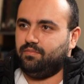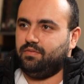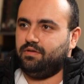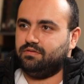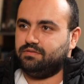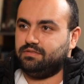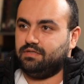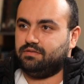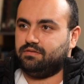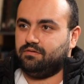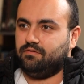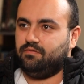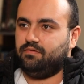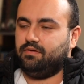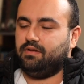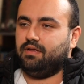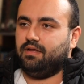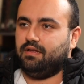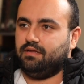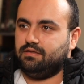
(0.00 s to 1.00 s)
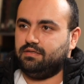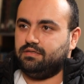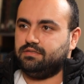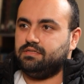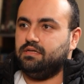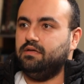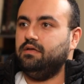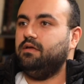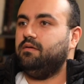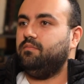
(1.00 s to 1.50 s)
music theory and this.
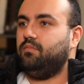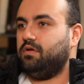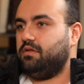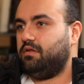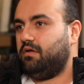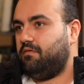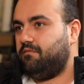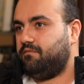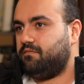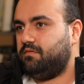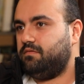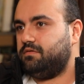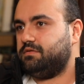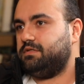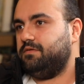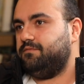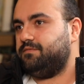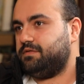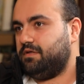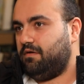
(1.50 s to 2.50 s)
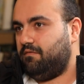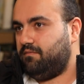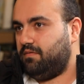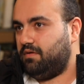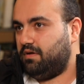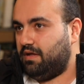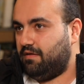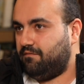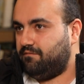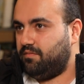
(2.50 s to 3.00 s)
But of course, if someone
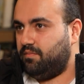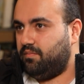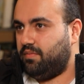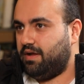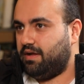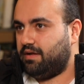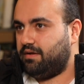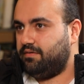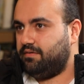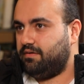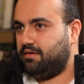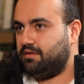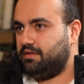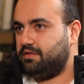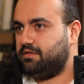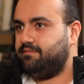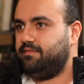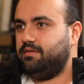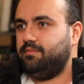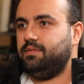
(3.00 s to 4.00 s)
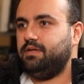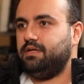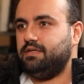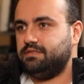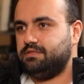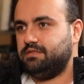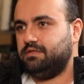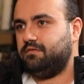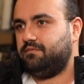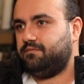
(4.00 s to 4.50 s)
have a background, it will be
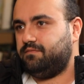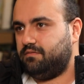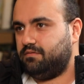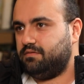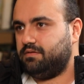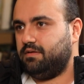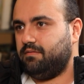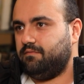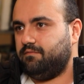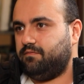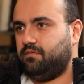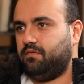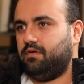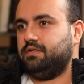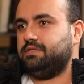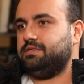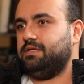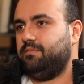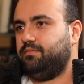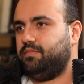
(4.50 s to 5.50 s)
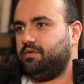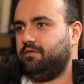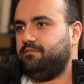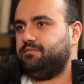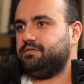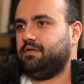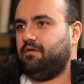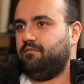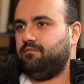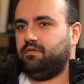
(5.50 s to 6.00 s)
easier for them. For example, if
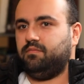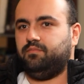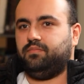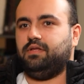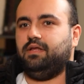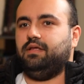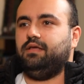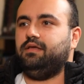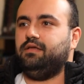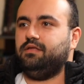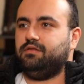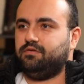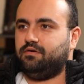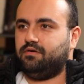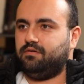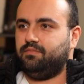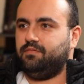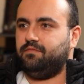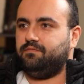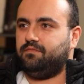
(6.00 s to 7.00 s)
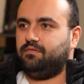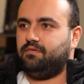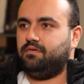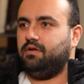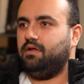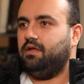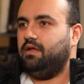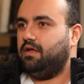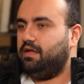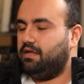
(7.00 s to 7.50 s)
someone play guitar before,
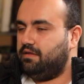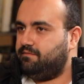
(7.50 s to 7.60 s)
it